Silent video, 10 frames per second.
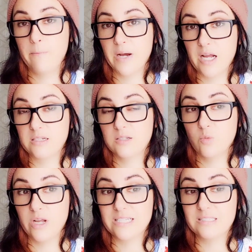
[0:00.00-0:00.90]
But
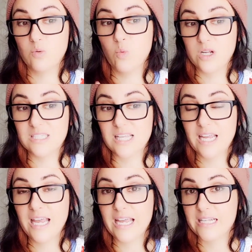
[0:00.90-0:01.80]
once
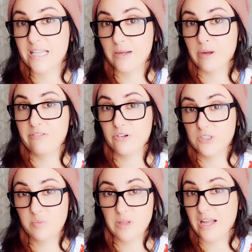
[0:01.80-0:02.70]
I hit like my
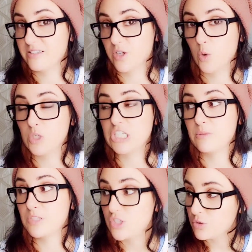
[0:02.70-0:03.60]
first plateau, which
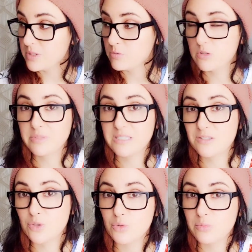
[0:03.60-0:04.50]
I'm assuming will be
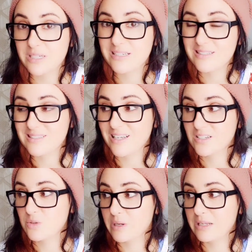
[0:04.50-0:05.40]
soon because
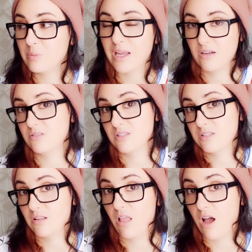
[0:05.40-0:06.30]
like 20 pounds
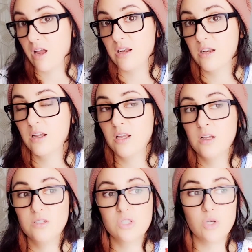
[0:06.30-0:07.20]
is a lot.
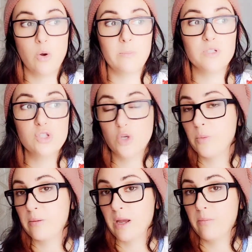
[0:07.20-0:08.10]
So I'm
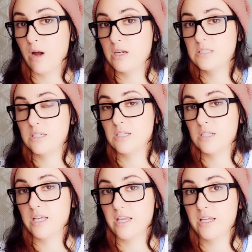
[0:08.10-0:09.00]
assuming my body's
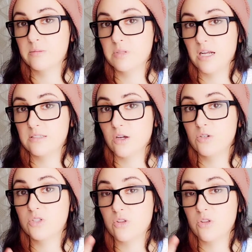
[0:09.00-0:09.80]
gonna like hit a plateau.